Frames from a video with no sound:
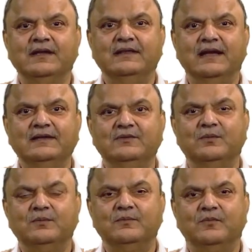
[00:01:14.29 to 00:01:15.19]
That is
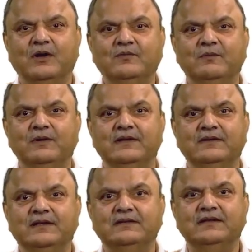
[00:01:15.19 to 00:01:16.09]
what we will
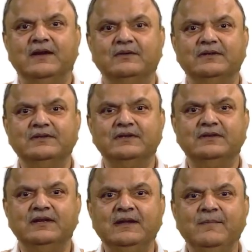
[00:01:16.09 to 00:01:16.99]
discuss in our session
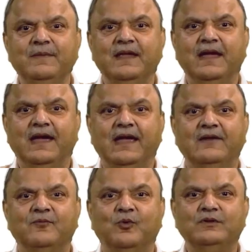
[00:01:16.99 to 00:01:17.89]
3,
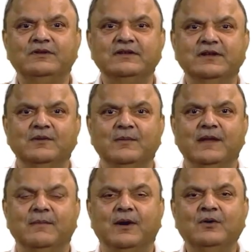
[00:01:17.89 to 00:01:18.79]
and fourth session will be
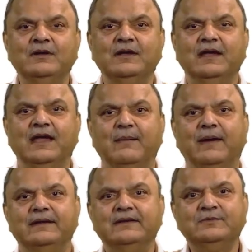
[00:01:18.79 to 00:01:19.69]
about
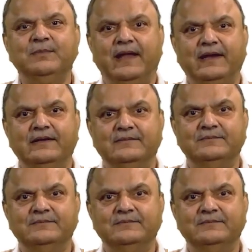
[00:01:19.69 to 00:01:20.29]
MIS planning.